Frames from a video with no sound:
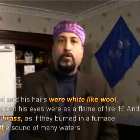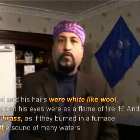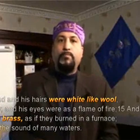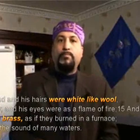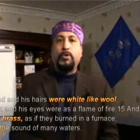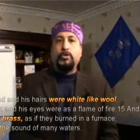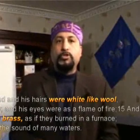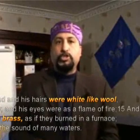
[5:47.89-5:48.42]

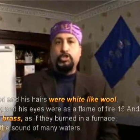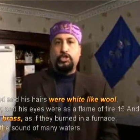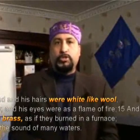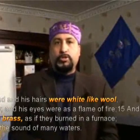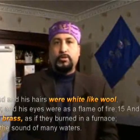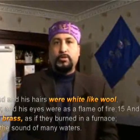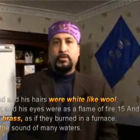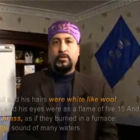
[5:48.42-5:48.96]
of
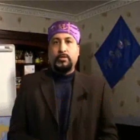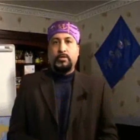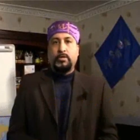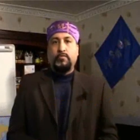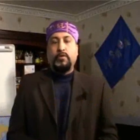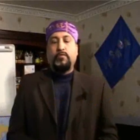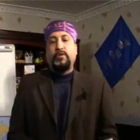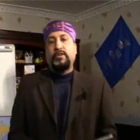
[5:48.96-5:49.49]
bronze.
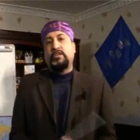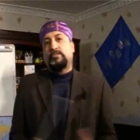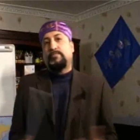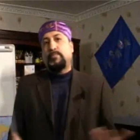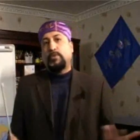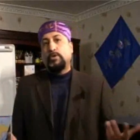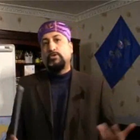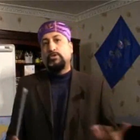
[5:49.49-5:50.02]
What does
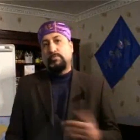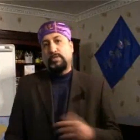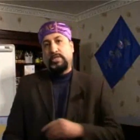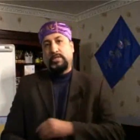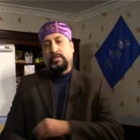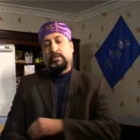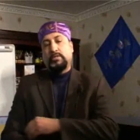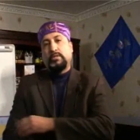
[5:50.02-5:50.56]
bronze
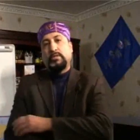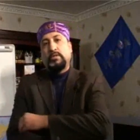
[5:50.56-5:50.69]
mean?